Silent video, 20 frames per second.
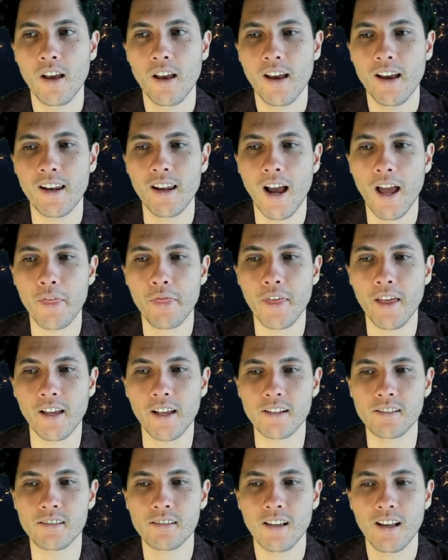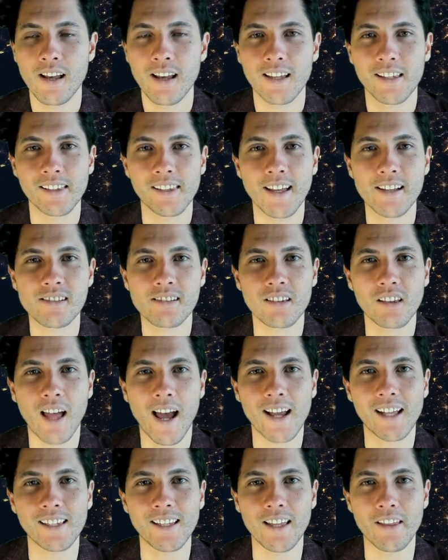Now, I think it's less
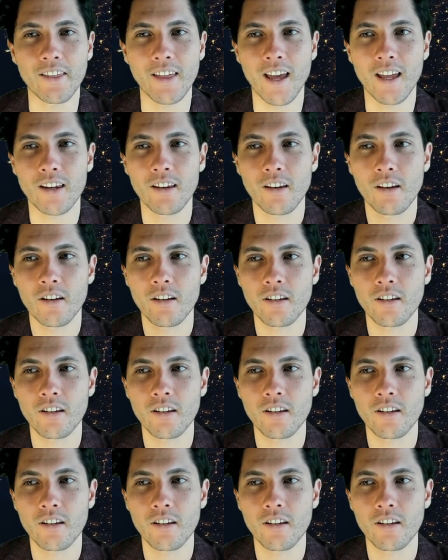likely that